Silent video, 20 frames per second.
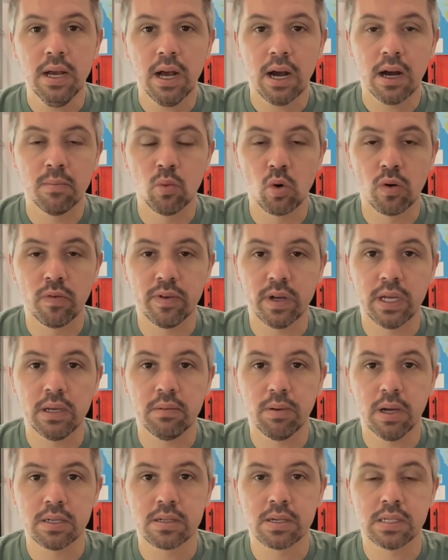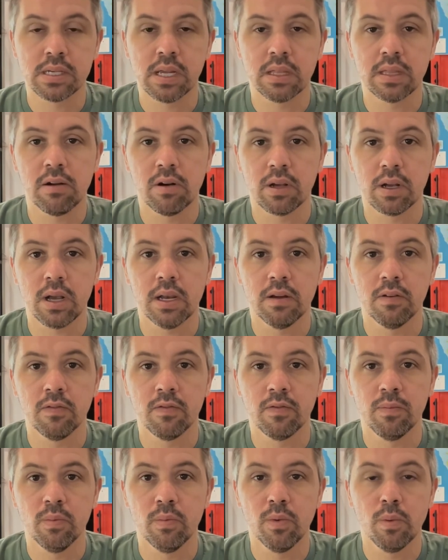Uh, more of a, as I said, they're a kind
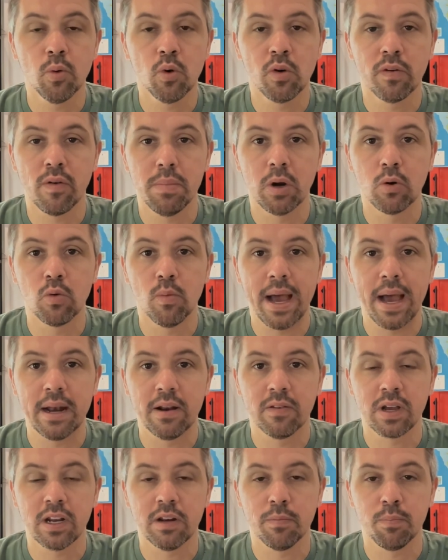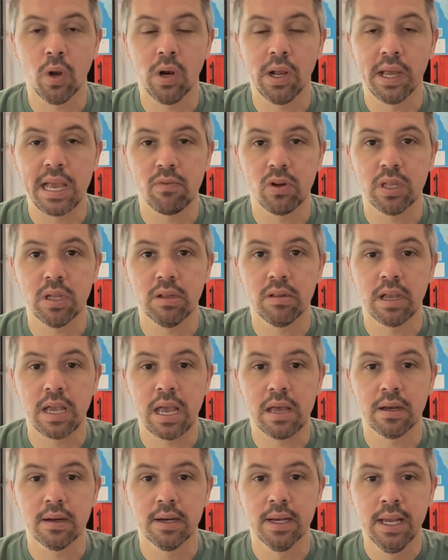of, we're more of a middleman of kind of pulling everything
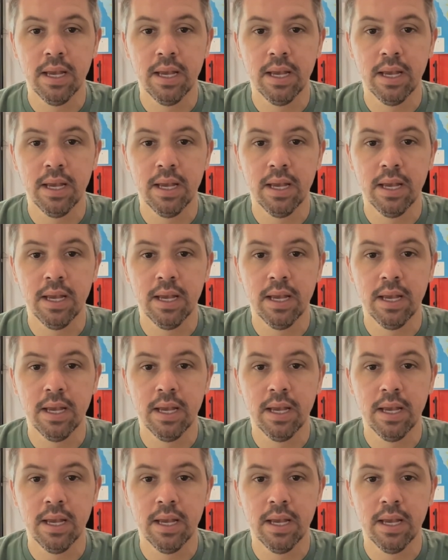together,